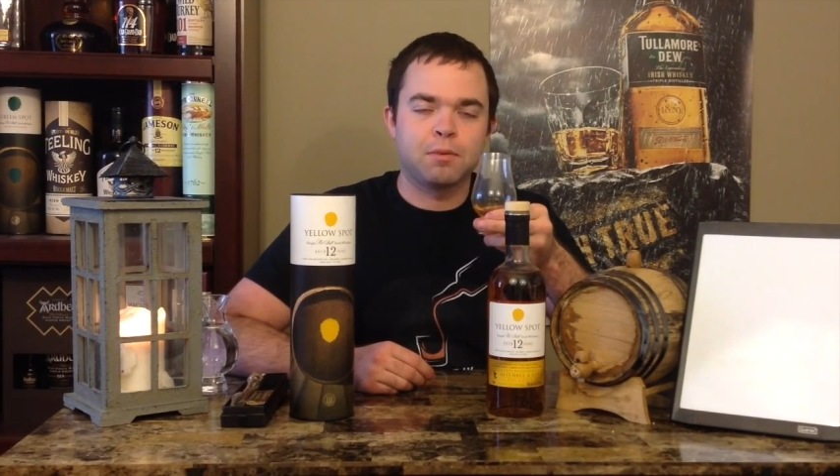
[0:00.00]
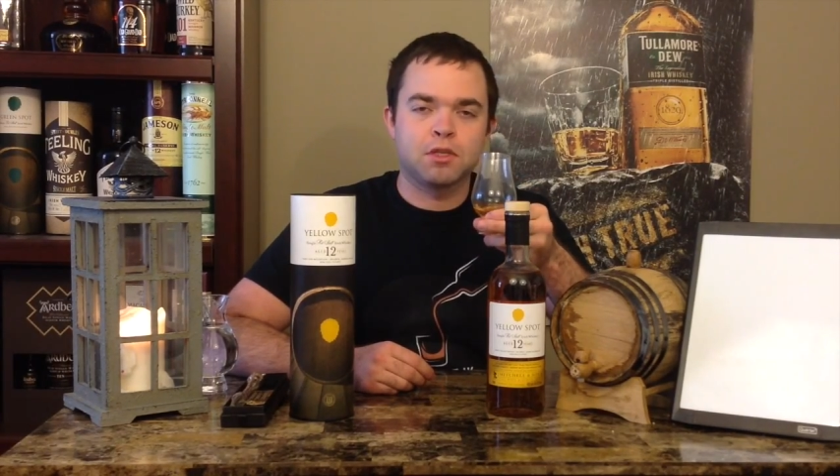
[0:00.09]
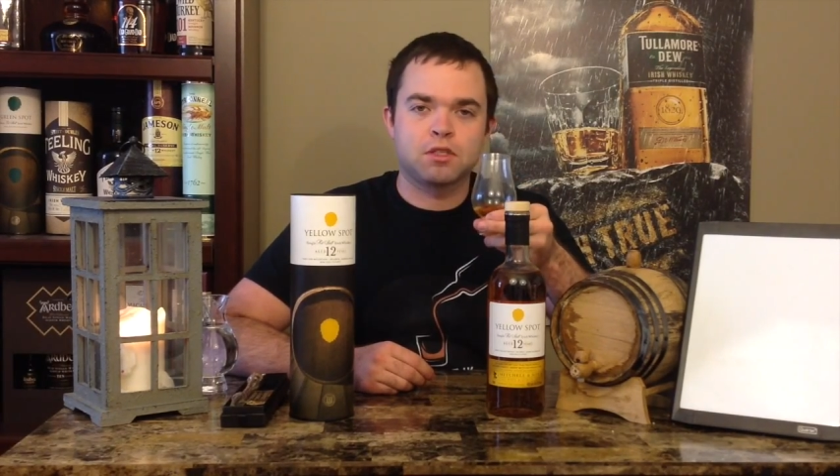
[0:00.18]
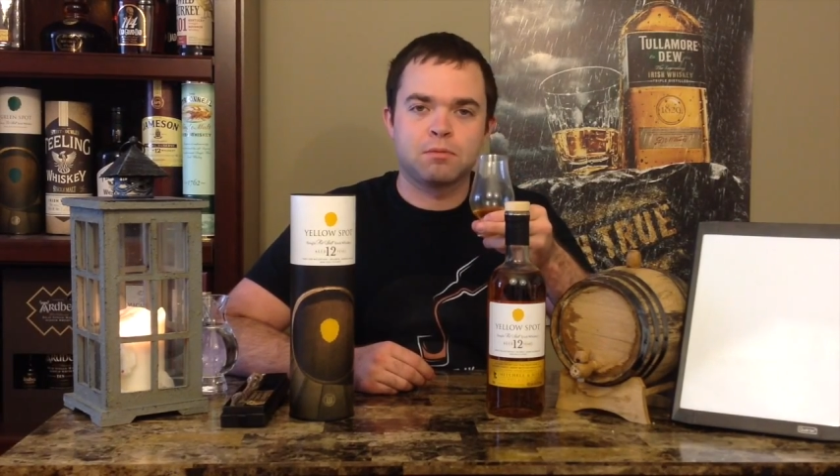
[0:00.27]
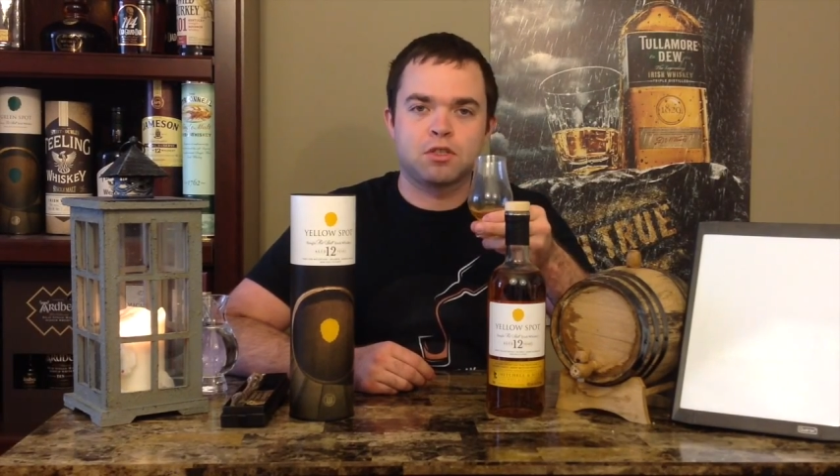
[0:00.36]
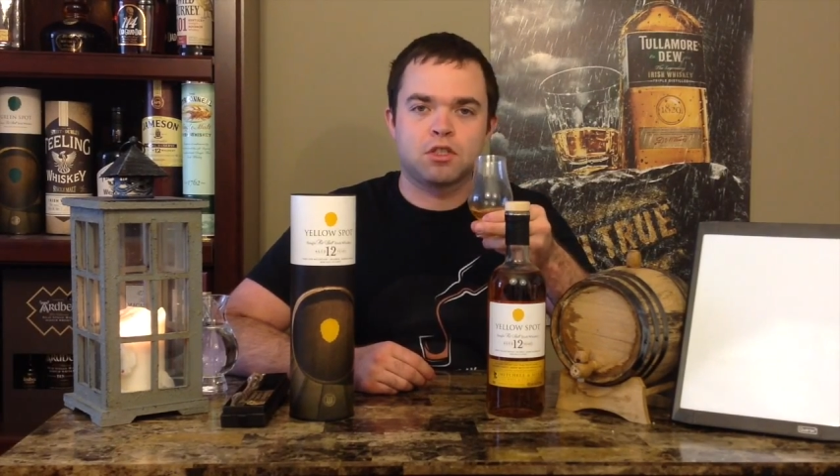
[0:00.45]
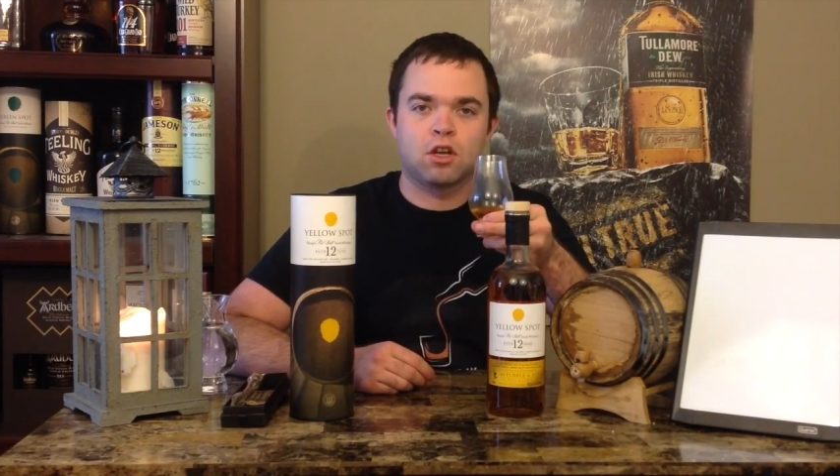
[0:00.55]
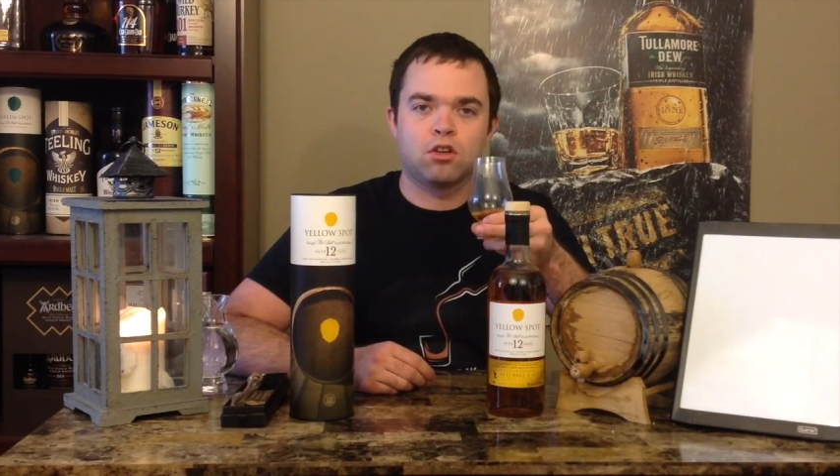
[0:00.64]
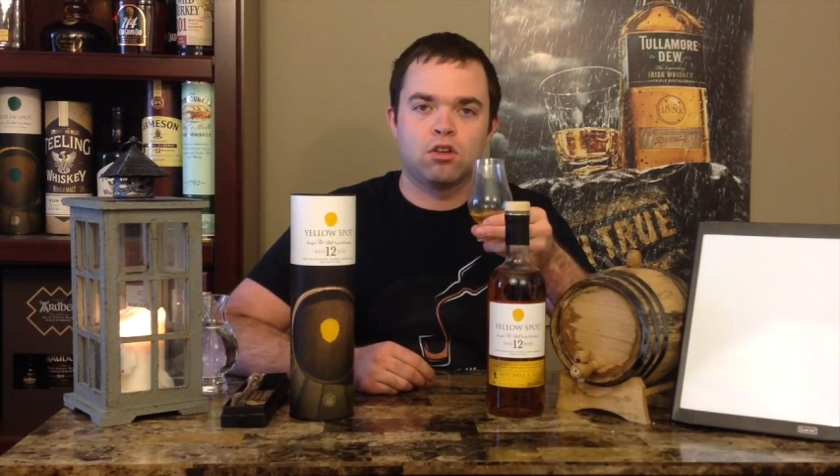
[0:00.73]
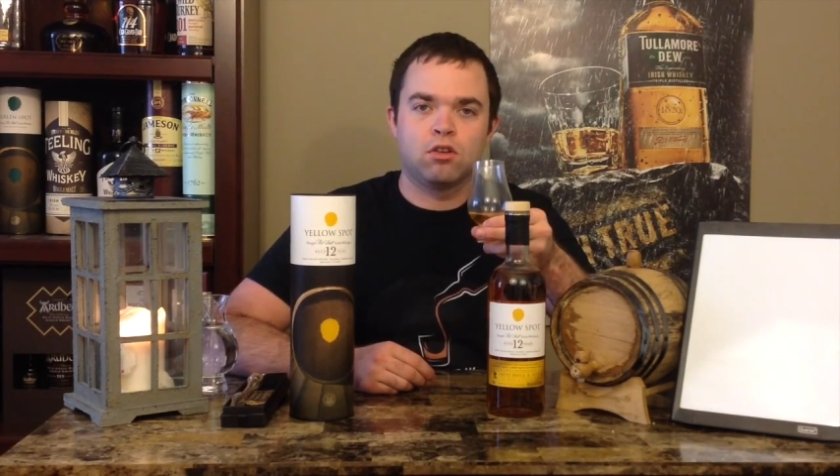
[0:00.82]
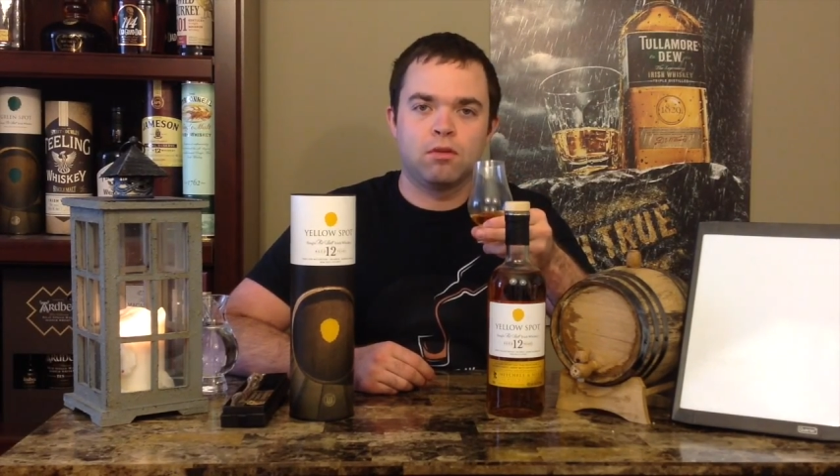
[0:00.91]
but some
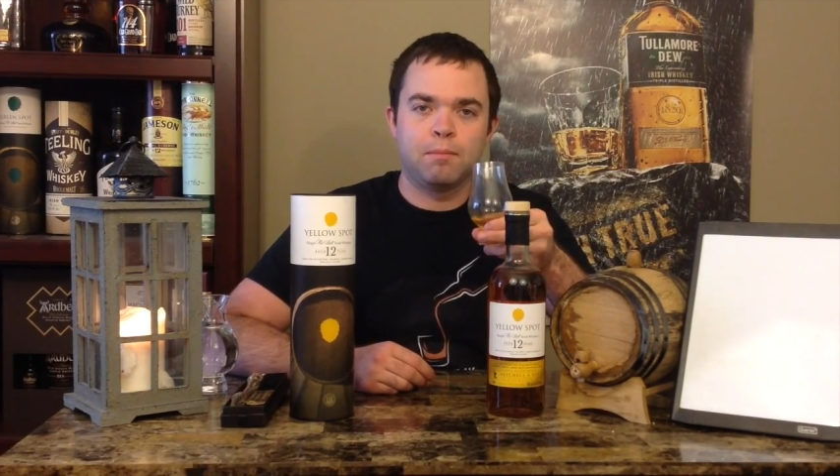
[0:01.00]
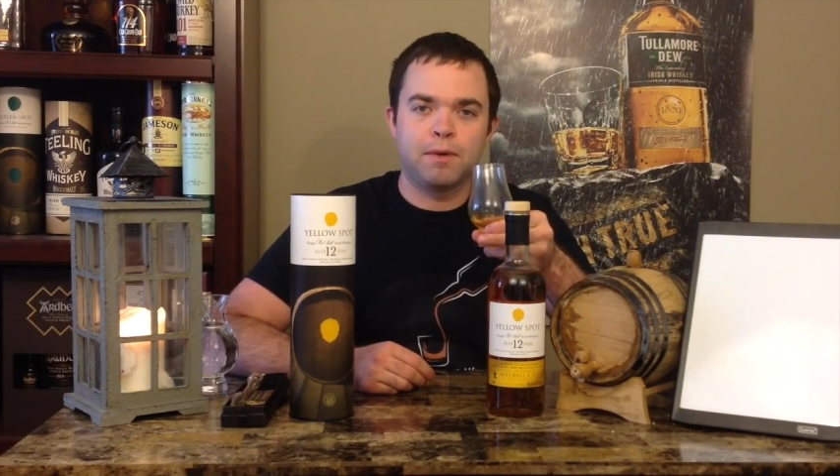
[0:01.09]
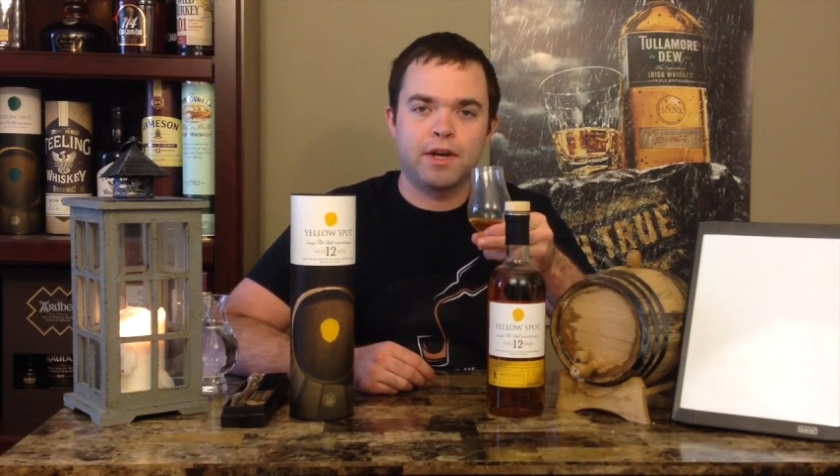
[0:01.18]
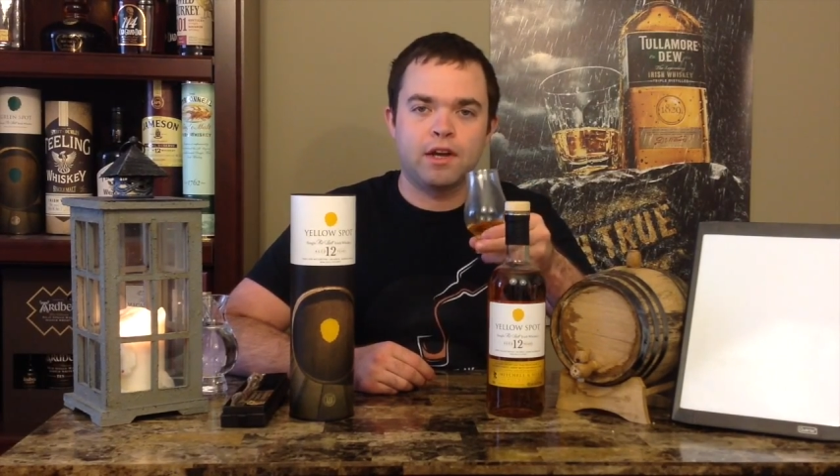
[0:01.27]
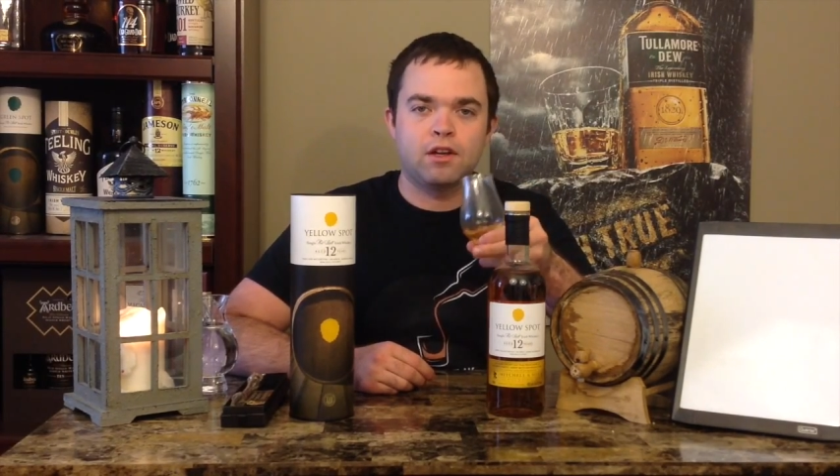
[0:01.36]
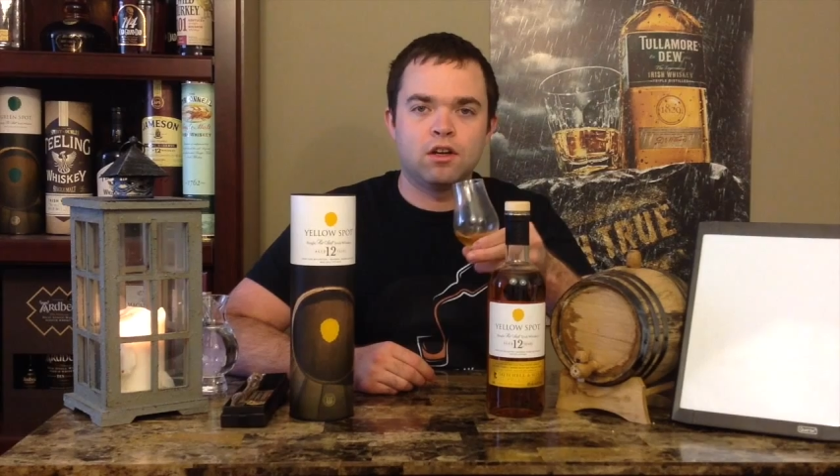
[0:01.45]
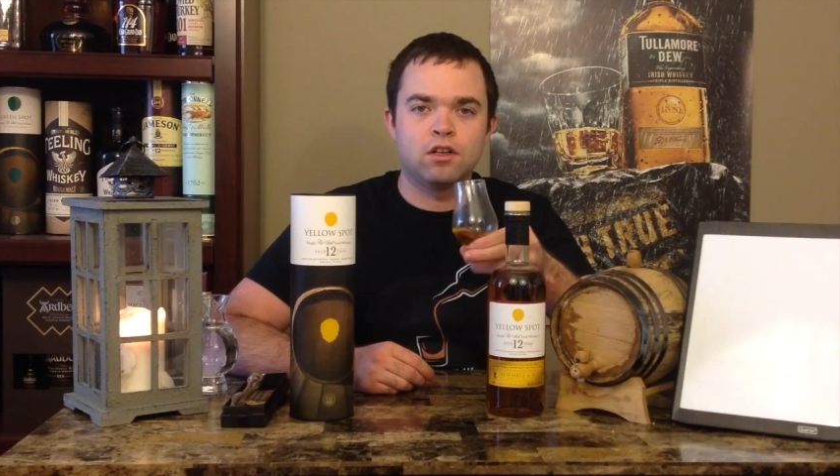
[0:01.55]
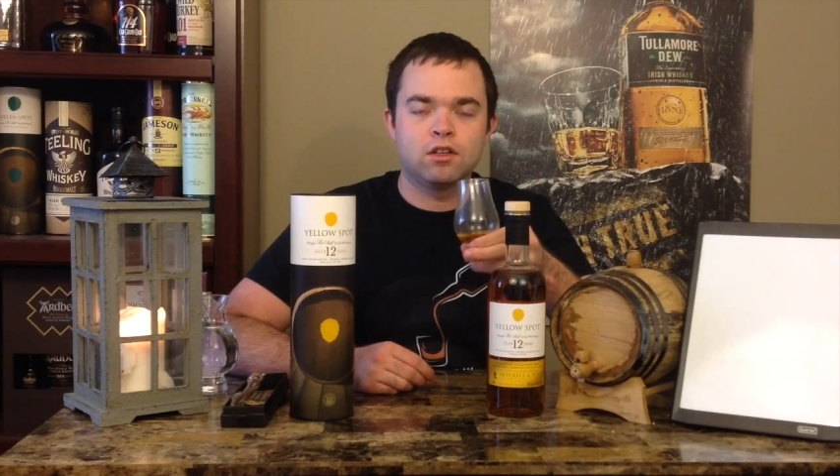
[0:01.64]
subtle banana